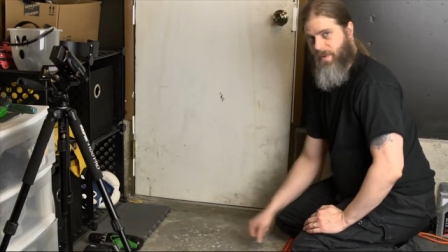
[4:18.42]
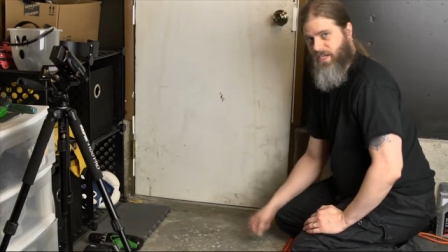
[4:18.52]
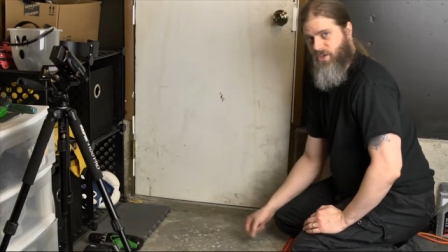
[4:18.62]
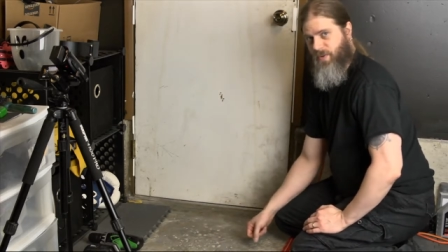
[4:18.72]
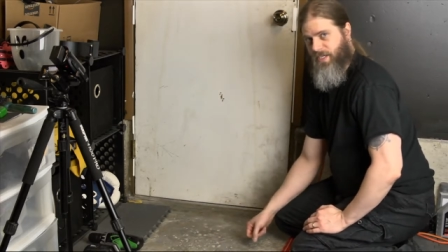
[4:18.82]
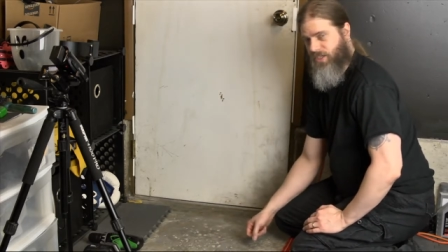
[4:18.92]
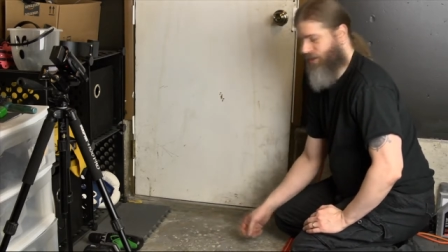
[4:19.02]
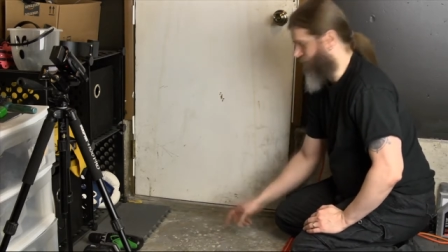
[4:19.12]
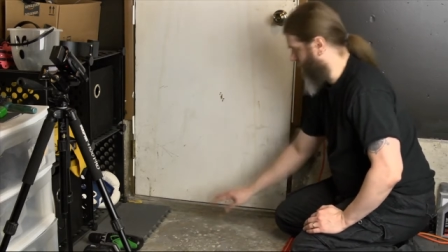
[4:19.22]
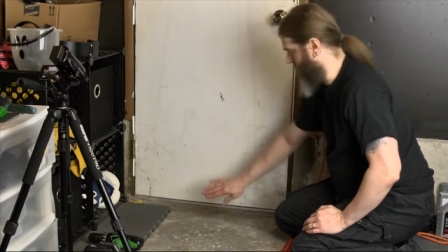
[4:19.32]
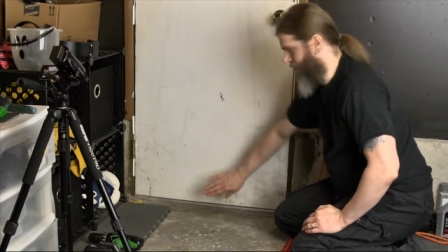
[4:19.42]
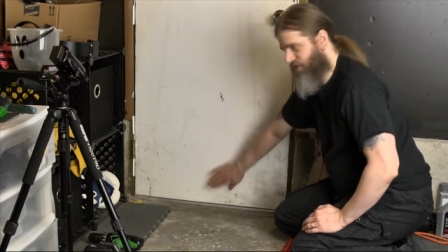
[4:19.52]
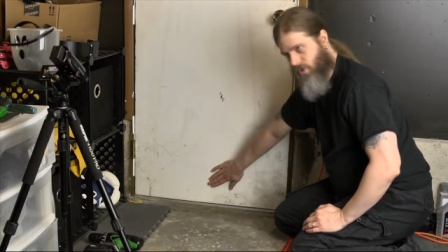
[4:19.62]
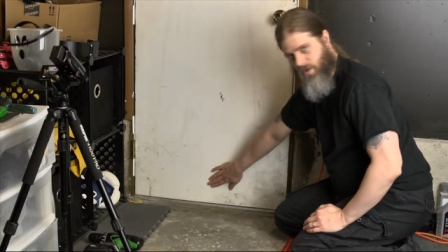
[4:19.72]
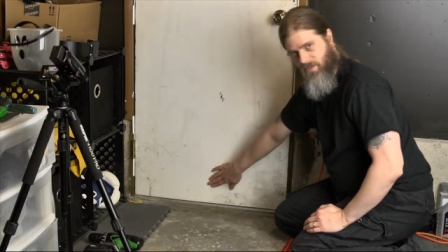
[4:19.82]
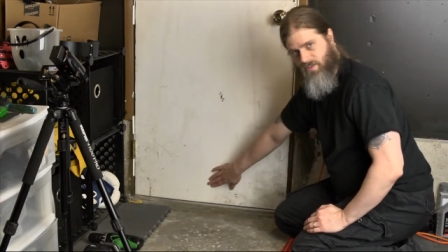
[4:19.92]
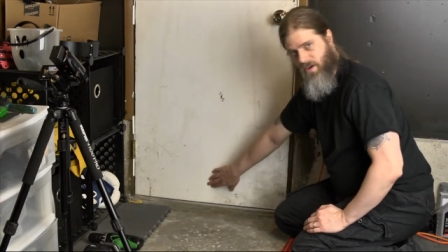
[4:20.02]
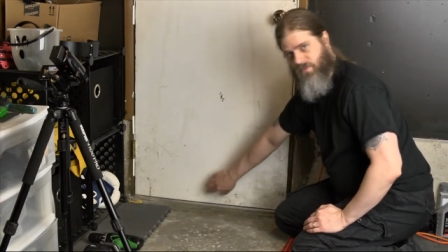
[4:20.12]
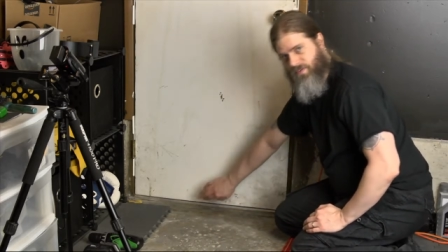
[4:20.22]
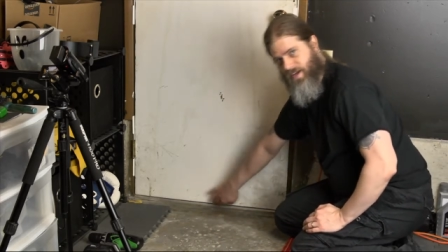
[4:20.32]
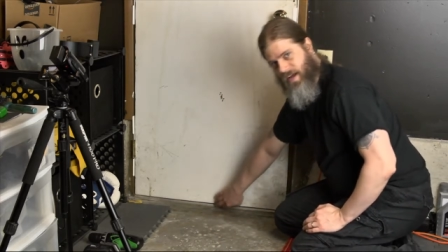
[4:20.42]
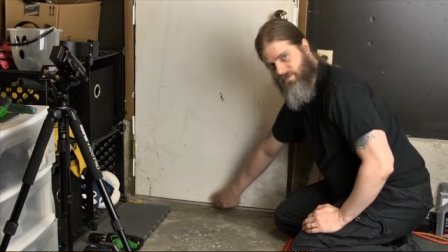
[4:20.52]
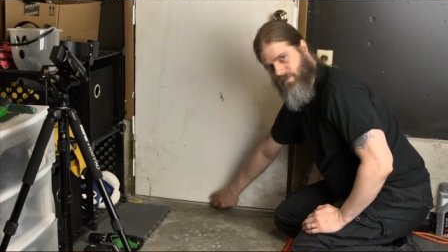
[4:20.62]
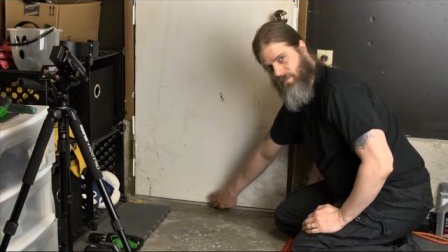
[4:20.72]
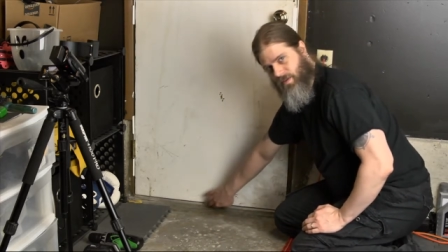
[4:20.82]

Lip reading: by 2 inches from the door itself, not from the